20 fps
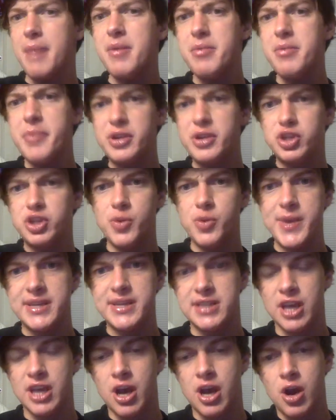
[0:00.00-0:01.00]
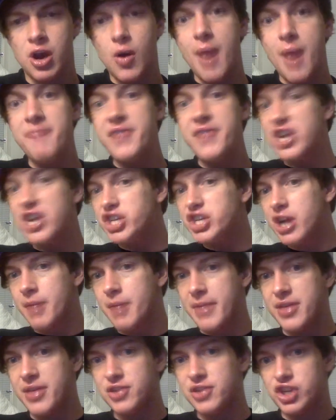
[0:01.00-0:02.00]
about 2 weeks ago. I'm finishing up
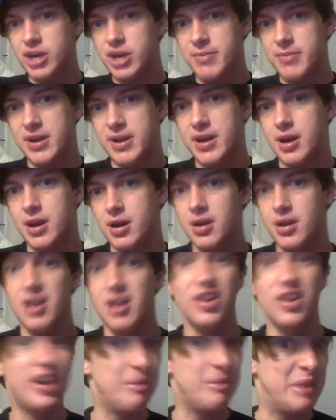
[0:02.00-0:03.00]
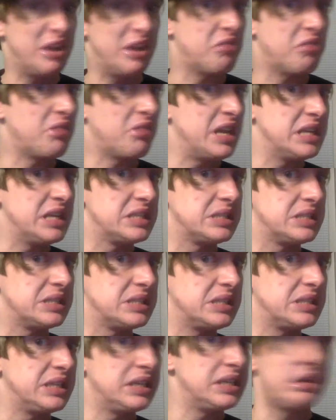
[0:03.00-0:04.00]
my treatment here. Look at my gray
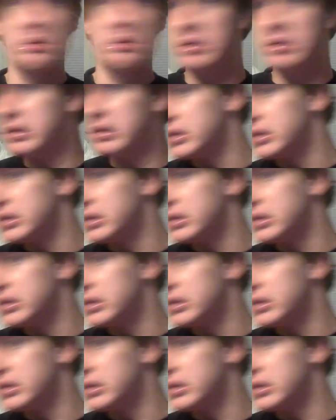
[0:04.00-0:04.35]
skin.